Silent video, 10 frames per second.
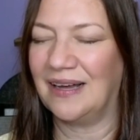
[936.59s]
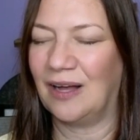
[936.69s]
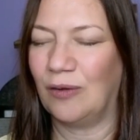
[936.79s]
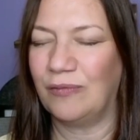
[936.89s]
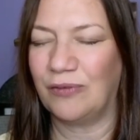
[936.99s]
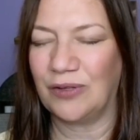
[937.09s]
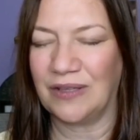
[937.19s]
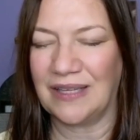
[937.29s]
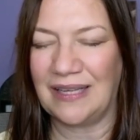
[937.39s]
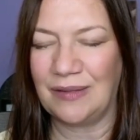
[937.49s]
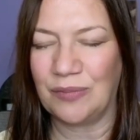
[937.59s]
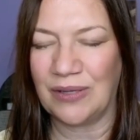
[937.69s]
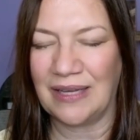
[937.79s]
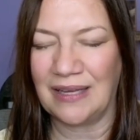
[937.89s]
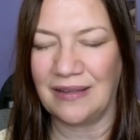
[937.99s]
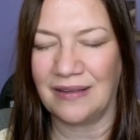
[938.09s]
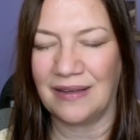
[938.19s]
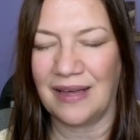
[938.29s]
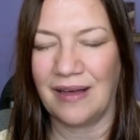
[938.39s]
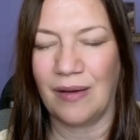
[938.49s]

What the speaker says: helpful in bringing